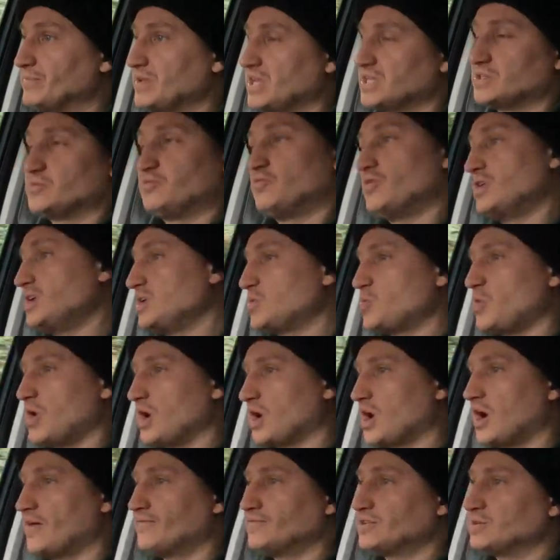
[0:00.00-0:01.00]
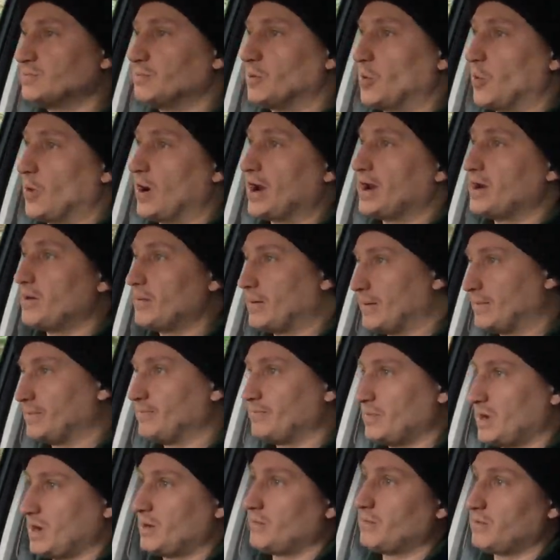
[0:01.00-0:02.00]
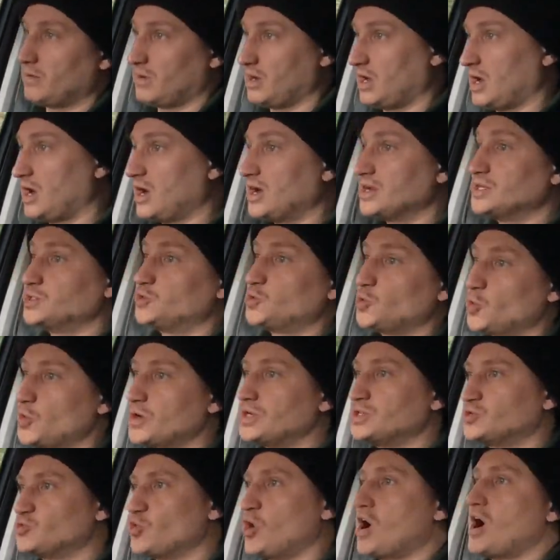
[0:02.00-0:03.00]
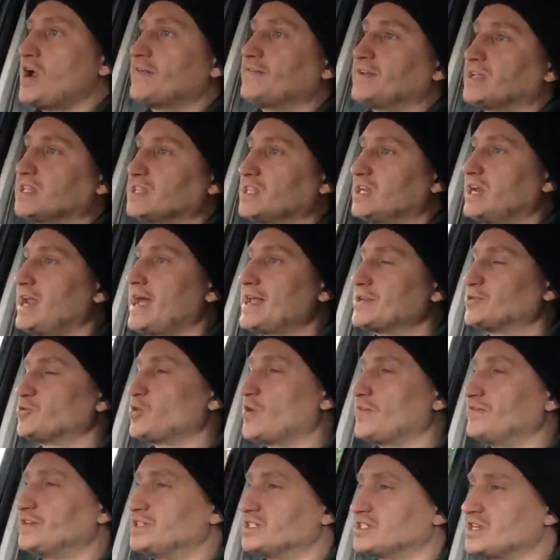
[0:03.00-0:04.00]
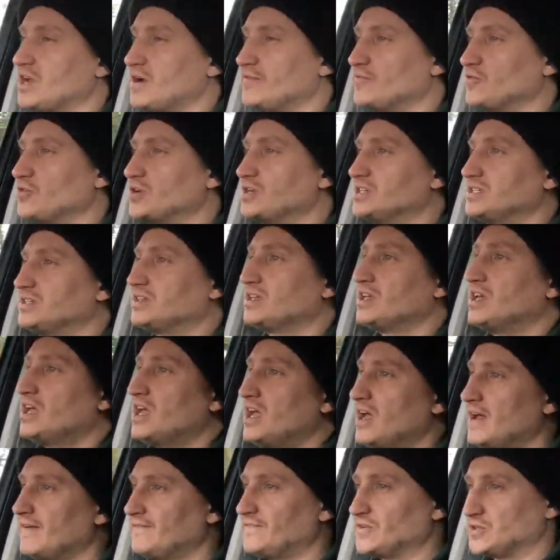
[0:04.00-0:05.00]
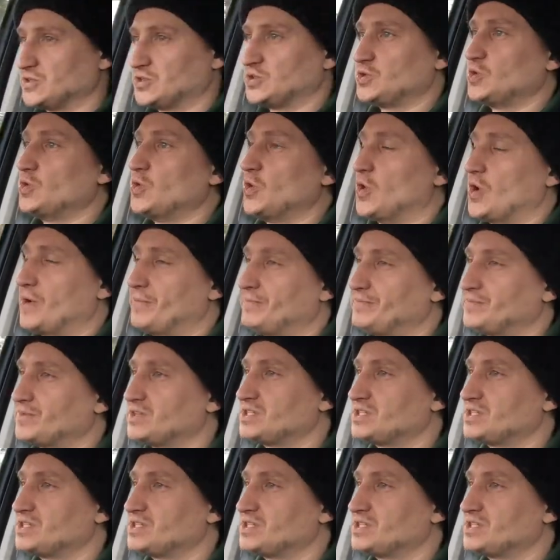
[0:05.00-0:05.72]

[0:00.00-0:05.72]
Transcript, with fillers: It's really quite comfortable, and, I enjoy driving the Land Rover Discoveries for sure.